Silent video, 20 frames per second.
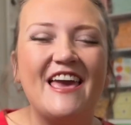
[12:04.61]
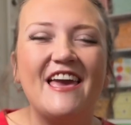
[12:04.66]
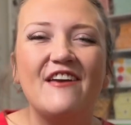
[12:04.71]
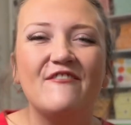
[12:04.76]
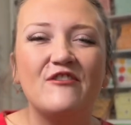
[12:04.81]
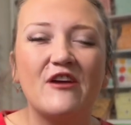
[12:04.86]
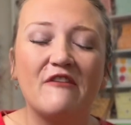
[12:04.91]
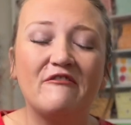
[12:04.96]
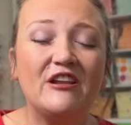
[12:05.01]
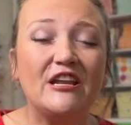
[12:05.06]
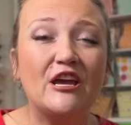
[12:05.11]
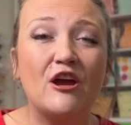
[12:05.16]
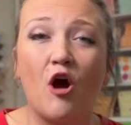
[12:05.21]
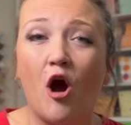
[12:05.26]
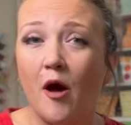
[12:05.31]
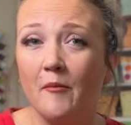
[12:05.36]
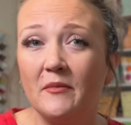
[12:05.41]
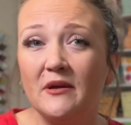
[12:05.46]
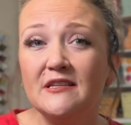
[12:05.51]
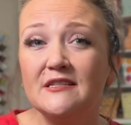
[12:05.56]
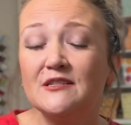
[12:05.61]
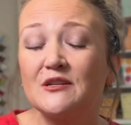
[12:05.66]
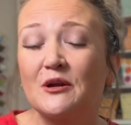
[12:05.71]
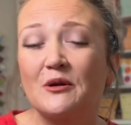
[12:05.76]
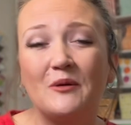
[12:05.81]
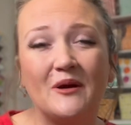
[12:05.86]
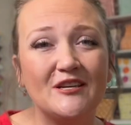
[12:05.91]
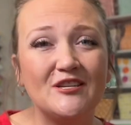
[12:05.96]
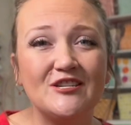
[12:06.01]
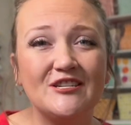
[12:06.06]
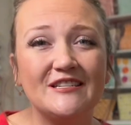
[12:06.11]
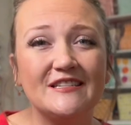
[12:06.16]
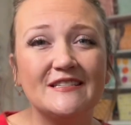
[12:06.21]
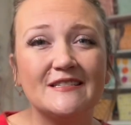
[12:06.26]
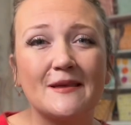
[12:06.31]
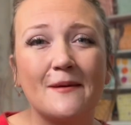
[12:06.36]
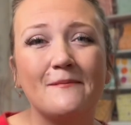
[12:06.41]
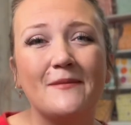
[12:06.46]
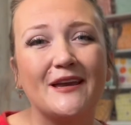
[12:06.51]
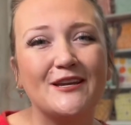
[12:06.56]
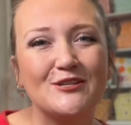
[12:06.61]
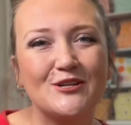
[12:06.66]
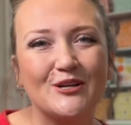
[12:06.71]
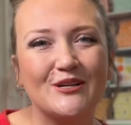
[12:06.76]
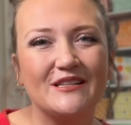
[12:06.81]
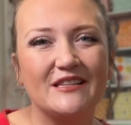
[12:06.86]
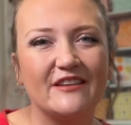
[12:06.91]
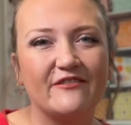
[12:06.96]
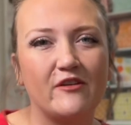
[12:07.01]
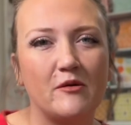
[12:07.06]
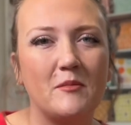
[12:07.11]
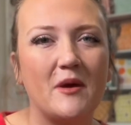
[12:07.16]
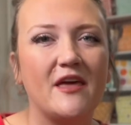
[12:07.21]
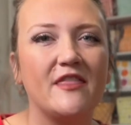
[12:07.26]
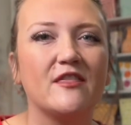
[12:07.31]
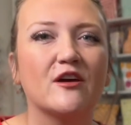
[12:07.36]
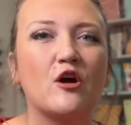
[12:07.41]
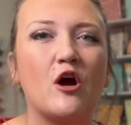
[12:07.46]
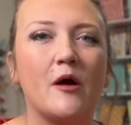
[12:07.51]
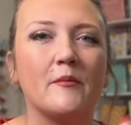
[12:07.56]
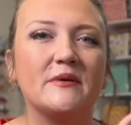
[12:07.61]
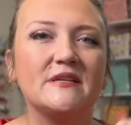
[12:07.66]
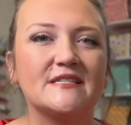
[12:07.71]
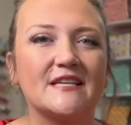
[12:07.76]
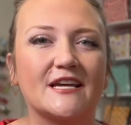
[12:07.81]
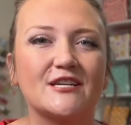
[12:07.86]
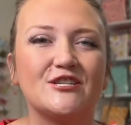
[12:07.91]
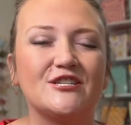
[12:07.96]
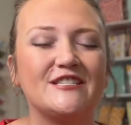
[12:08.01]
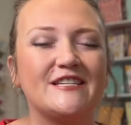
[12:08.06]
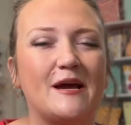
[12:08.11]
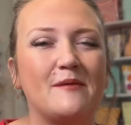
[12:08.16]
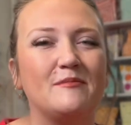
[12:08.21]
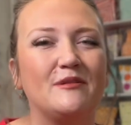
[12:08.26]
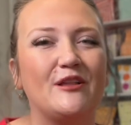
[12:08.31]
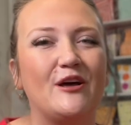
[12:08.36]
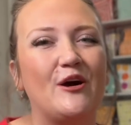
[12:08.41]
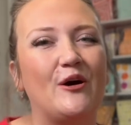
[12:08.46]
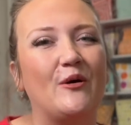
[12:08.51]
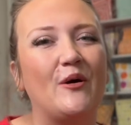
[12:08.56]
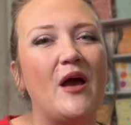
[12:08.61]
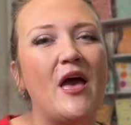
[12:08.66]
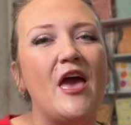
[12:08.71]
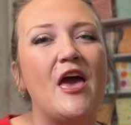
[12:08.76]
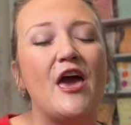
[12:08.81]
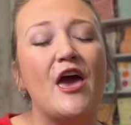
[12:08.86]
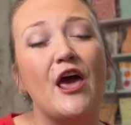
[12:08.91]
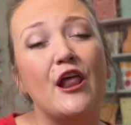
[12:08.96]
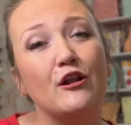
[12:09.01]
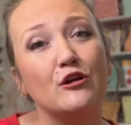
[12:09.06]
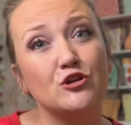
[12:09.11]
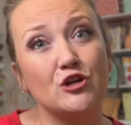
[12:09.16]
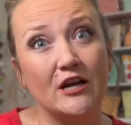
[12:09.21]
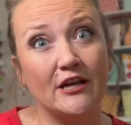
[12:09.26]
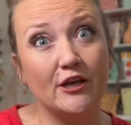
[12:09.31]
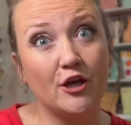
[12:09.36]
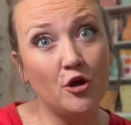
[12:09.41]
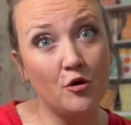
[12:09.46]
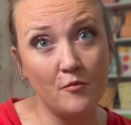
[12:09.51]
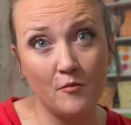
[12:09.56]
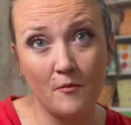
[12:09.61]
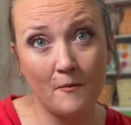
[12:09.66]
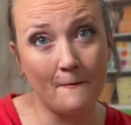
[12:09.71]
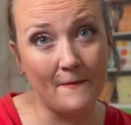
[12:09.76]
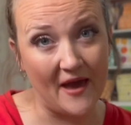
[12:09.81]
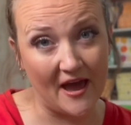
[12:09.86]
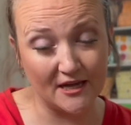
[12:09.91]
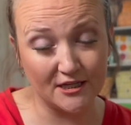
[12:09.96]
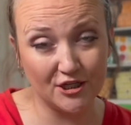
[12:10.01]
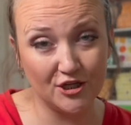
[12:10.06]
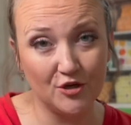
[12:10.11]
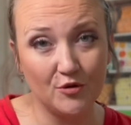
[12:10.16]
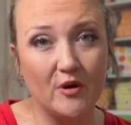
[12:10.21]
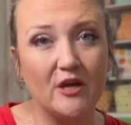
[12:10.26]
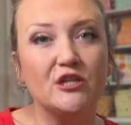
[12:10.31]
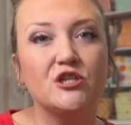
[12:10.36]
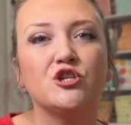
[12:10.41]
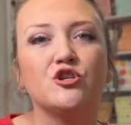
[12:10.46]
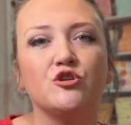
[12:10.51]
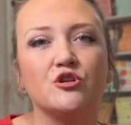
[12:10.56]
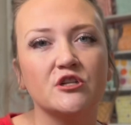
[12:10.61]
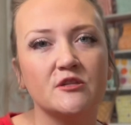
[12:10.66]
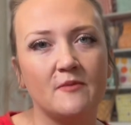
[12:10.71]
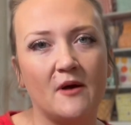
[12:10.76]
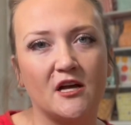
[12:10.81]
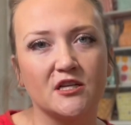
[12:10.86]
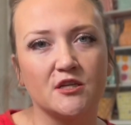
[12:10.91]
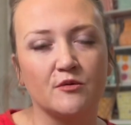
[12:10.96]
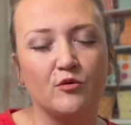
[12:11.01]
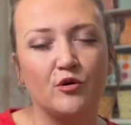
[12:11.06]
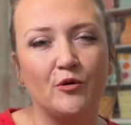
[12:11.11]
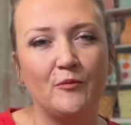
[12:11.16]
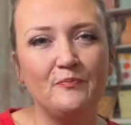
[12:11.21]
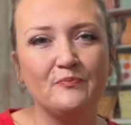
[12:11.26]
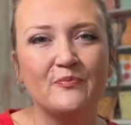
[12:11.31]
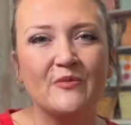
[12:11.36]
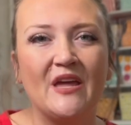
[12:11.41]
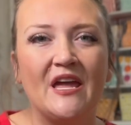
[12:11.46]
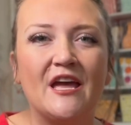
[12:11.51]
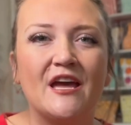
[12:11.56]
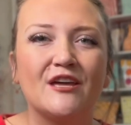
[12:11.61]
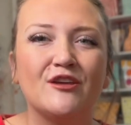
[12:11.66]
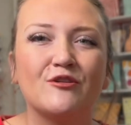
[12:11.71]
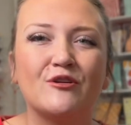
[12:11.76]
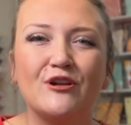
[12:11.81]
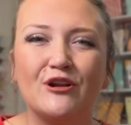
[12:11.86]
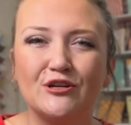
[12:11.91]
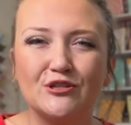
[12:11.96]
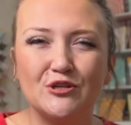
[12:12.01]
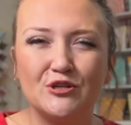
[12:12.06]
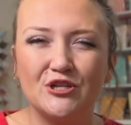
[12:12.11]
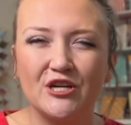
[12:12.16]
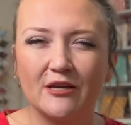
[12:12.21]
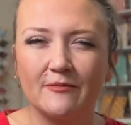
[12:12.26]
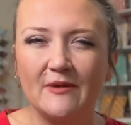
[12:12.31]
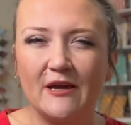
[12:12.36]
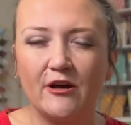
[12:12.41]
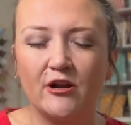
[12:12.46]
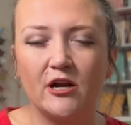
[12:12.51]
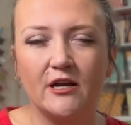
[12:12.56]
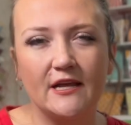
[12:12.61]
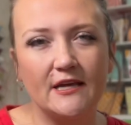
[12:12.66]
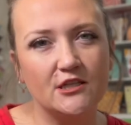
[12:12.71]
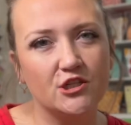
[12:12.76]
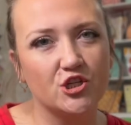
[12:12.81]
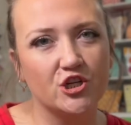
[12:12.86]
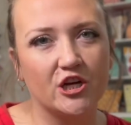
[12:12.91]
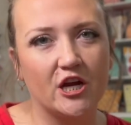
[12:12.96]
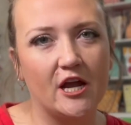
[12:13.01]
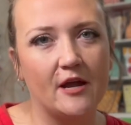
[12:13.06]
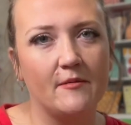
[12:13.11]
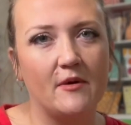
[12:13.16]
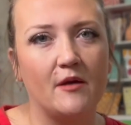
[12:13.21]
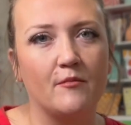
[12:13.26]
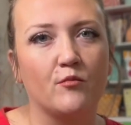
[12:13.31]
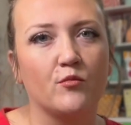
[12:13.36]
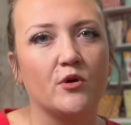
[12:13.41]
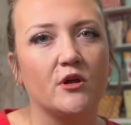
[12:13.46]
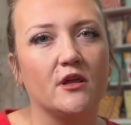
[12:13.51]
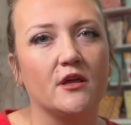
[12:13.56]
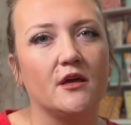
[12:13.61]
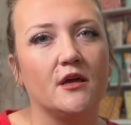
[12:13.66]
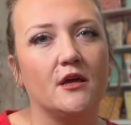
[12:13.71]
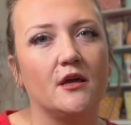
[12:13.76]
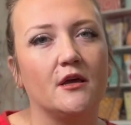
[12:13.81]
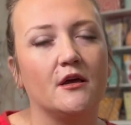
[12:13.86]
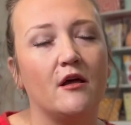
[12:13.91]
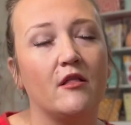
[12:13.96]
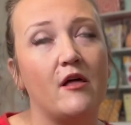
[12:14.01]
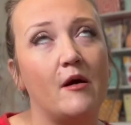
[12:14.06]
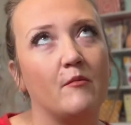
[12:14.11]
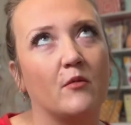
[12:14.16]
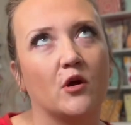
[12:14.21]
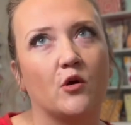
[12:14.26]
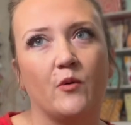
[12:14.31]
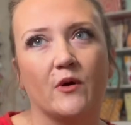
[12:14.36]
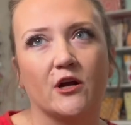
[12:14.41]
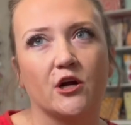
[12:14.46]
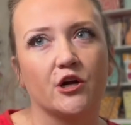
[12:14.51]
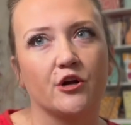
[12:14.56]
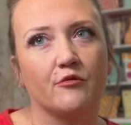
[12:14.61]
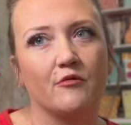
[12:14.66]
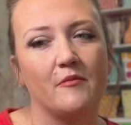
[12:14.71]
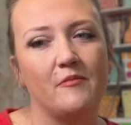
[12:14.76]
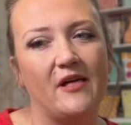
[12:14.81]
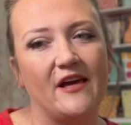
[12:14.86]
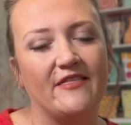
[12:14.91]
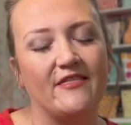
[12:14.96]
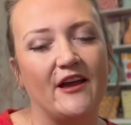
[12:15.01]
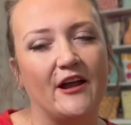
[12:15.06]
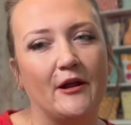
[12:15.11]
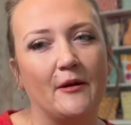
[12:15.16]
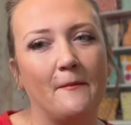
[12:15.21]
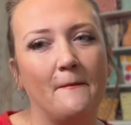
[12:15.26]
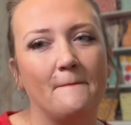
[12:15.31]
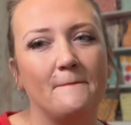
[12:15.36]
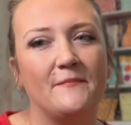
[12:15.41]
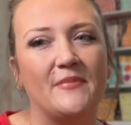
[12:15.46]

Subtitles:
If you have any comments or questions, make sure to leave them in the comment section down below, and I'll try to get back to you as soon as possible. You can also check me out on Instagram. I'm really a lot more quicker to reply there.